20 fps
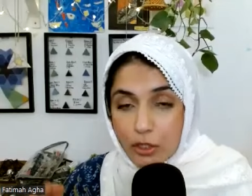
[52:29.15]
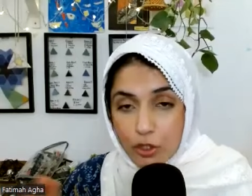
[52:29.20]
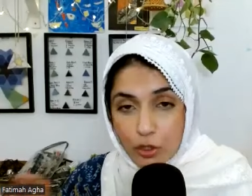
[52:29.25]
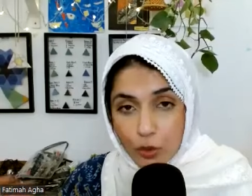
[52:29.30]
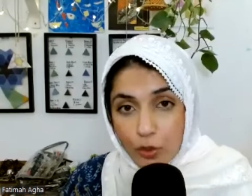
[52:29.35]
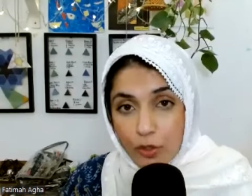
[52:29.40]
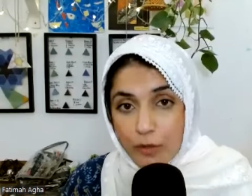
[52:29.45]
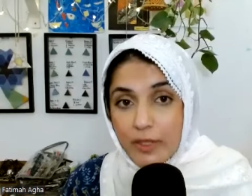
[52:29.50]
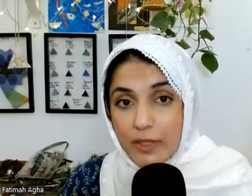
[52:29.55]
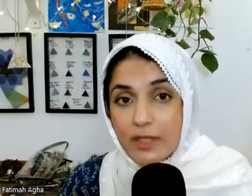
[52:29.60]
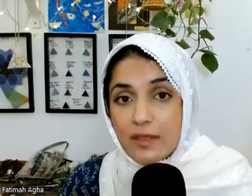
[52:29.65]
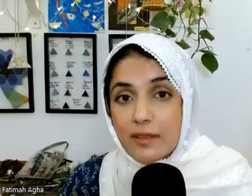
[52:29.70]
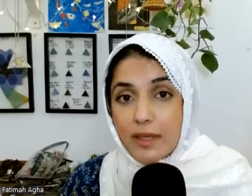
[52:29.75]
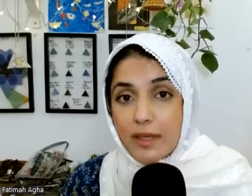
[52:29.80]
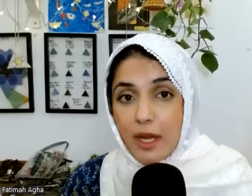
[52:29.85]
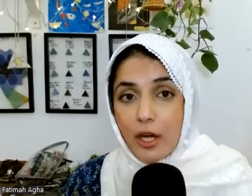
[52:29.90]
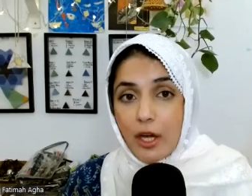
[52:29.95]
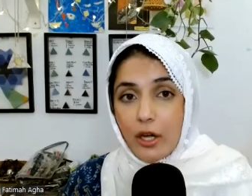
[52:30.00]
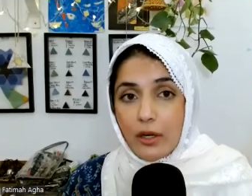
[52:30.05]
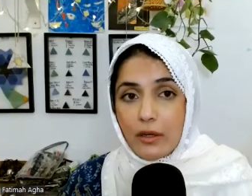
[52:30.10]
Don't be
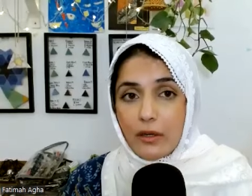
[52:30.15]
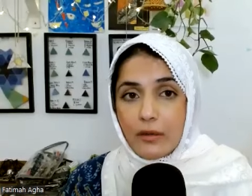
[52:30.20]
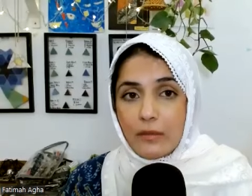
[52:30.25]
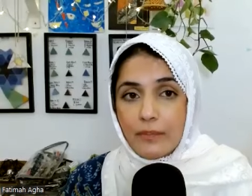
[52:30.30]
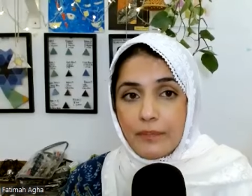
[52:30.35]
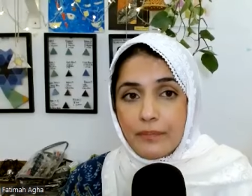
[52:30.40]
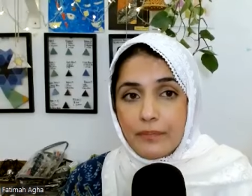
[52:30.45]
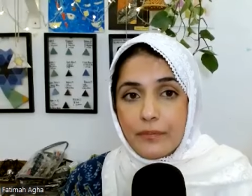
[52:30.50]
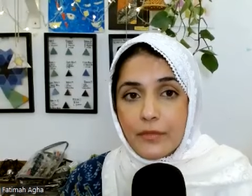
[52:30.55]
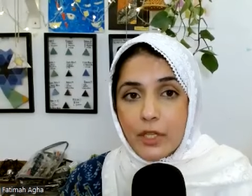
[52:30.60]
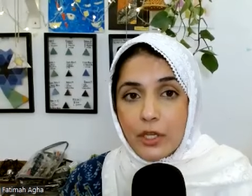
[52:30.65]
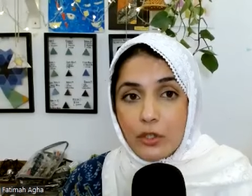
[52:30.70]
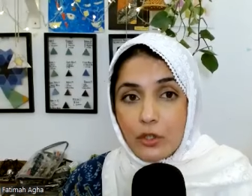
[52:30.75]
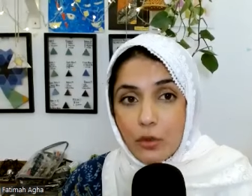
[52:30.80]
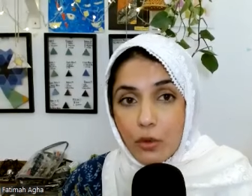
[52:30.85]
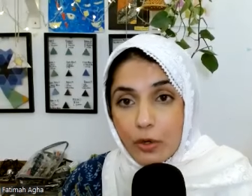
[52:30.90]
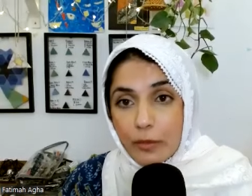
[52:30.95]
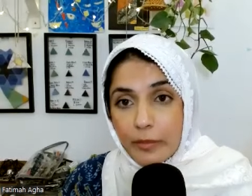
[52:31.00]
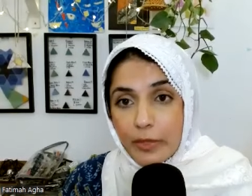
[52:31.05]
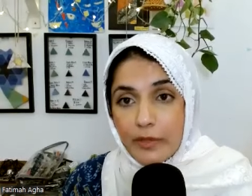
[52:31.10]
scared.
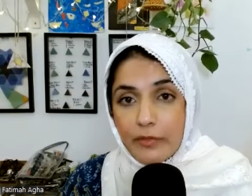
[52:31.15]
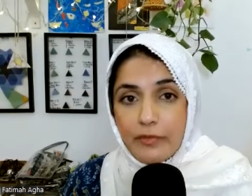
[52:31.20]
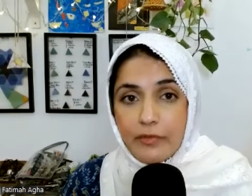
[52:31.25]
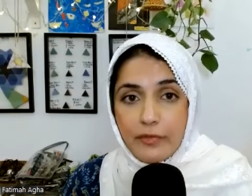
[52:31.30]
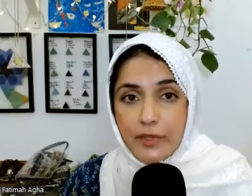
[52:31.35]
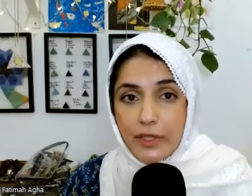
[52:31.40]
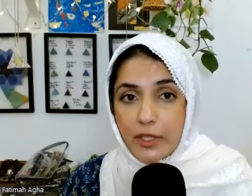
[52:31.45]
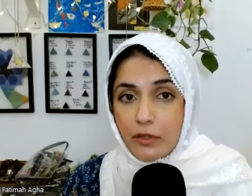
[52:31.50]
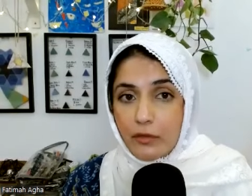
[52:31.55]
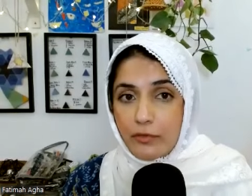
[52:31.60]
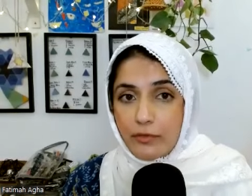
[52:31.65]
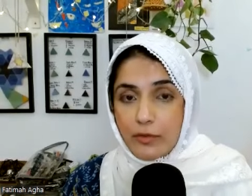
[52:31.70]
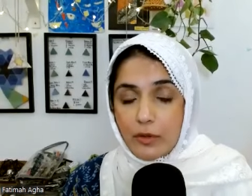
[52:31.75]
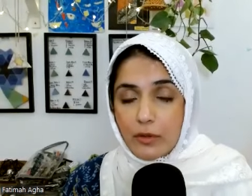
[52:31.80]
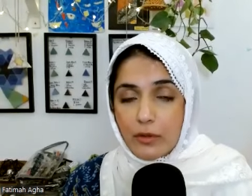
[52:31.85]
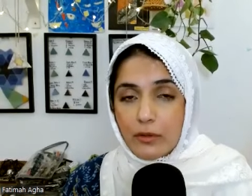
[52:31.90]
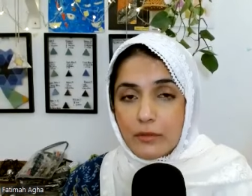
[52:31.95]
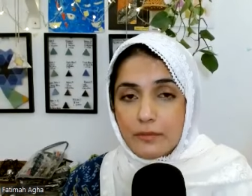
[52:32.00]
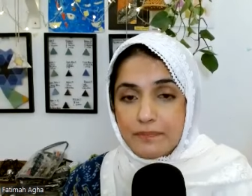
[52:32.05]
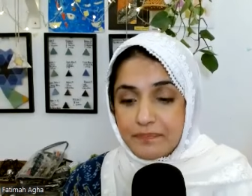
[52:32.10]
Don't be
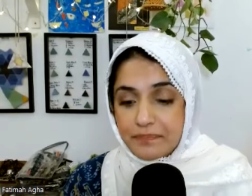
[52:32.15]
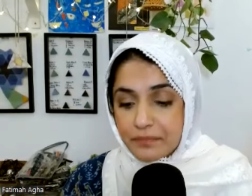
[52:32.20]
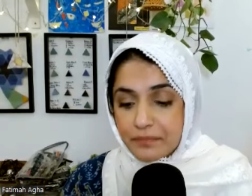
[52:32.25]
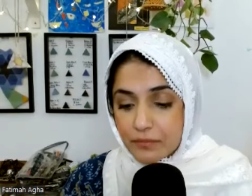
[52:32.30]
fearful.